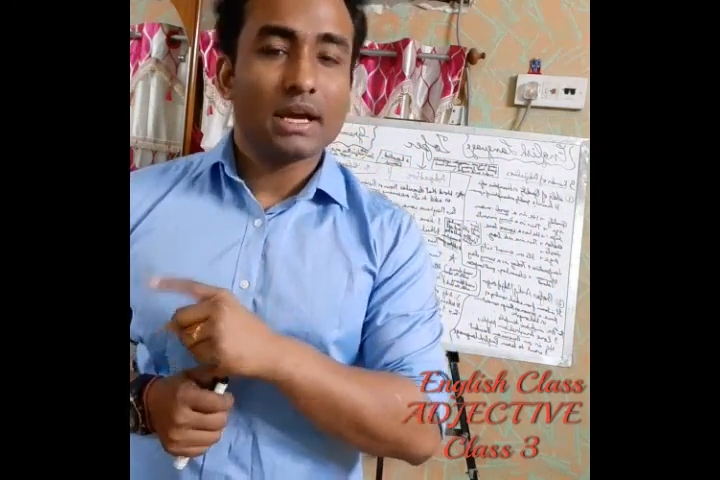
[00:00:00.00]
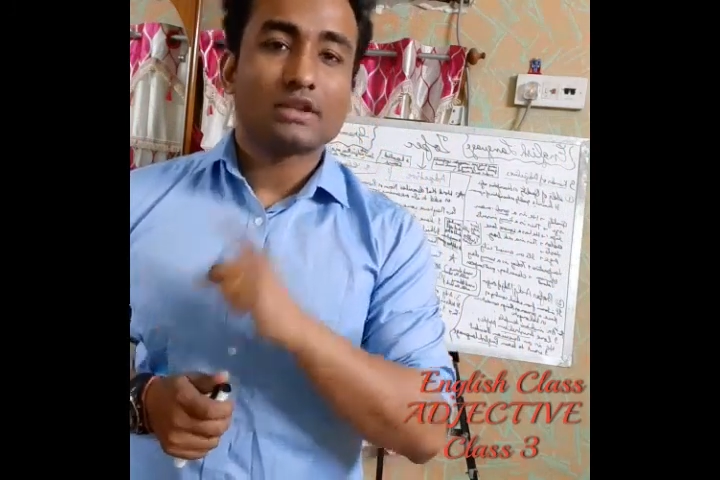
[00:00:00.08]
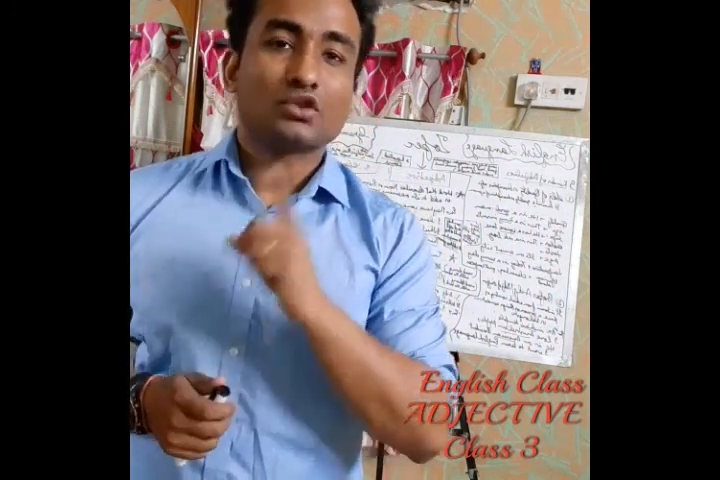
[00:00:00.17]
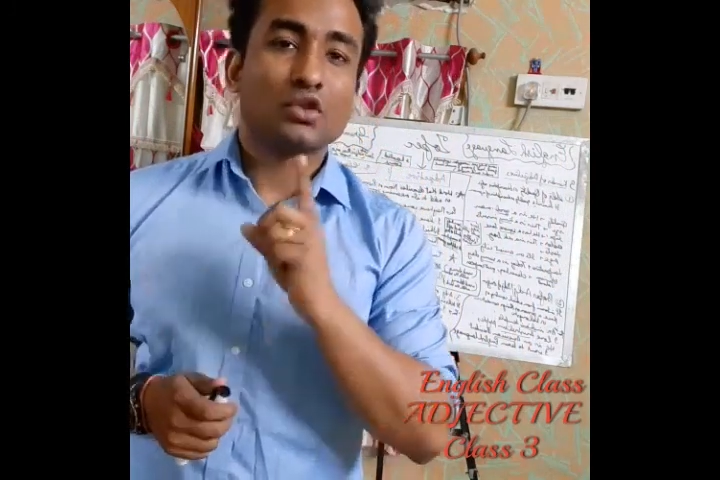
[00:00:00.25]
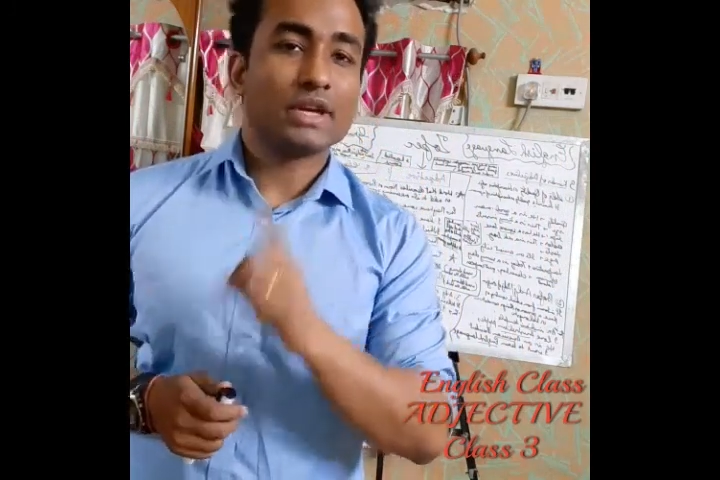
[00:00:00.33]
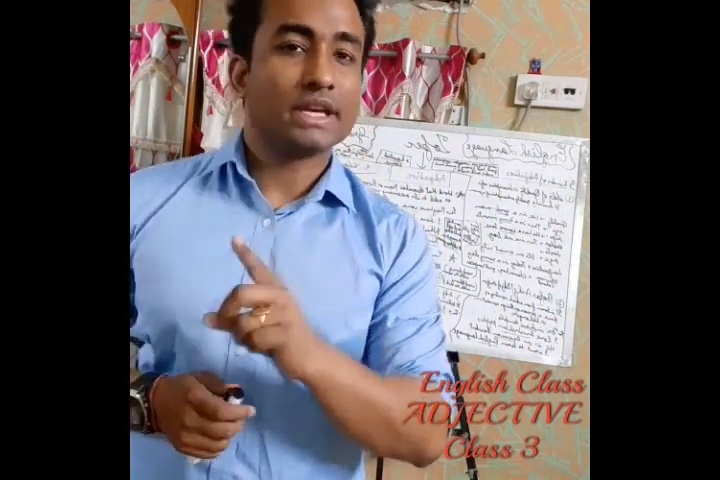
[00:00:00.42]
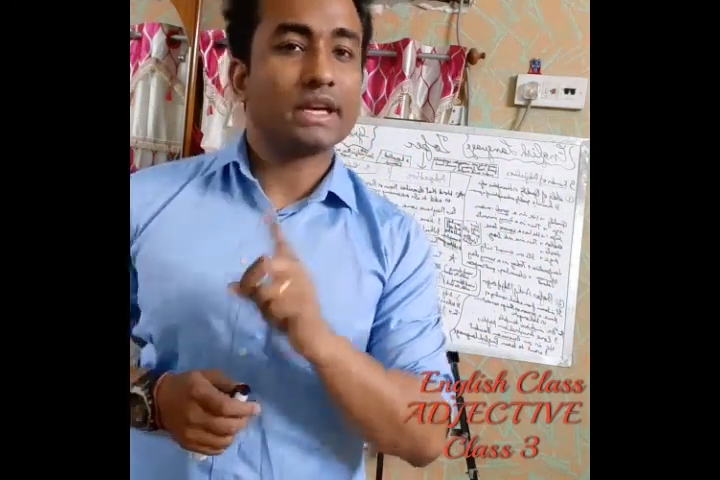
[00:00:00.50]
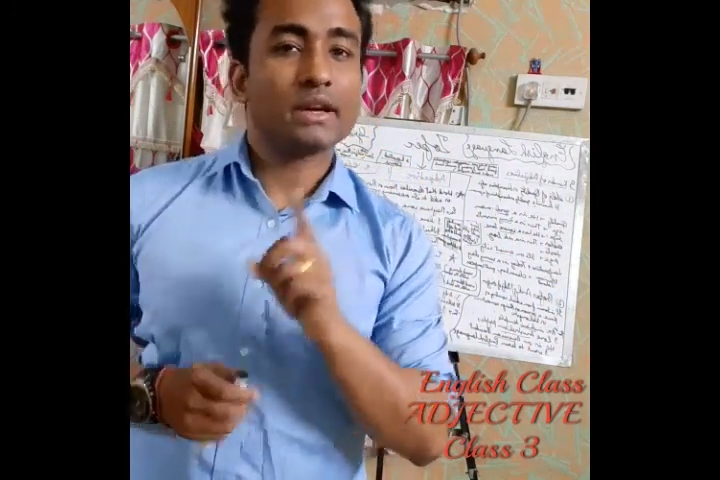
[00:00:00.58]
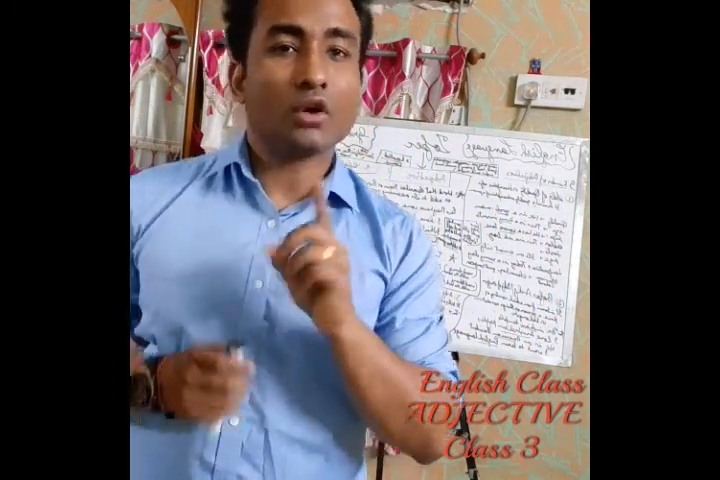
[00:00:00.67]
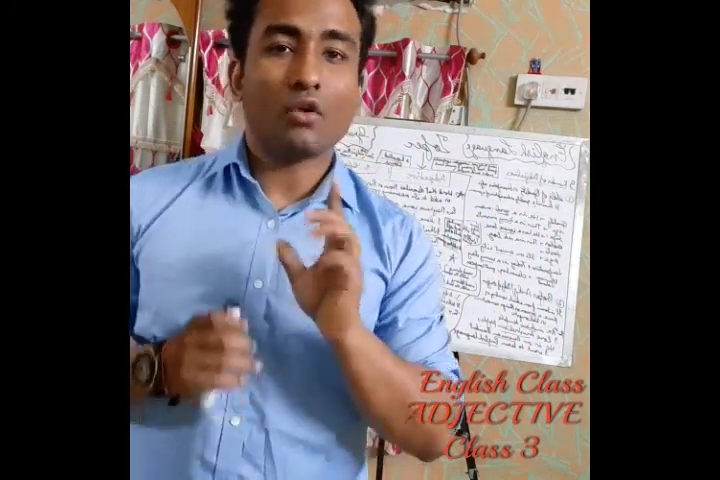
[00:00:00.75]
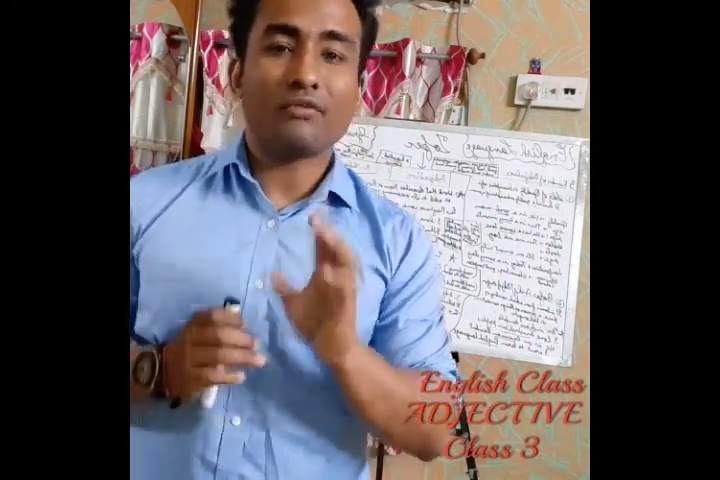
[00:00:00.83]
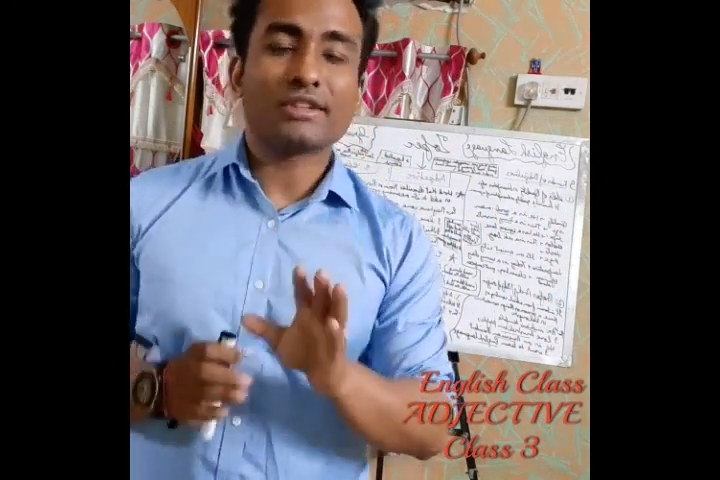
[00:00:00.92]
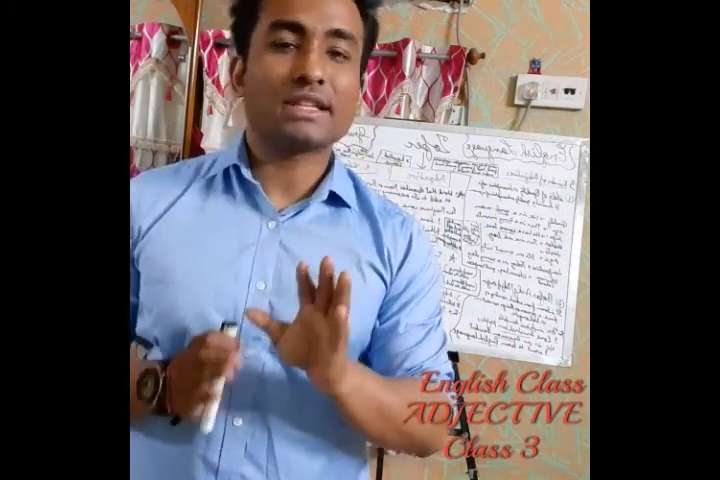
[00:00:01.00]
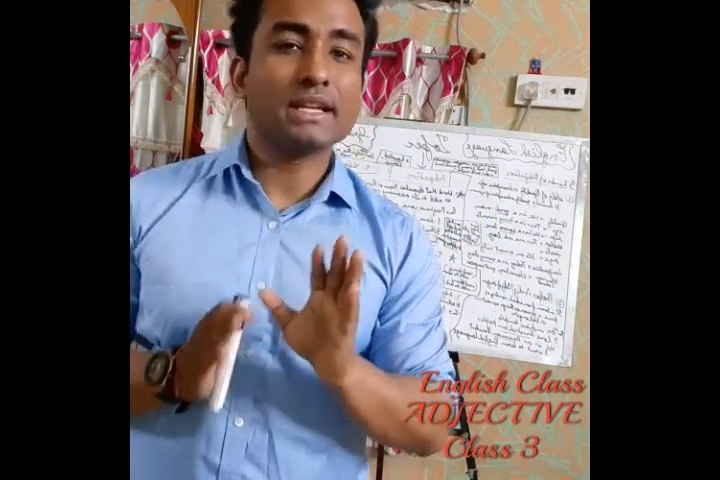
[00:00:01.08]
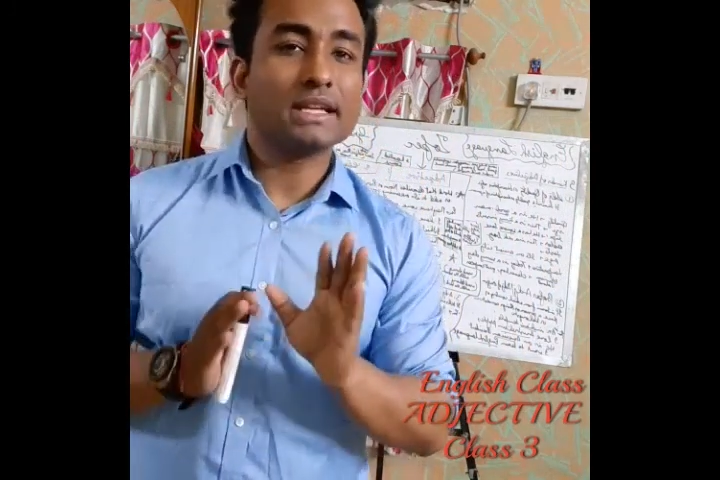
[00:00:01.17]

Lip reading: So here obviously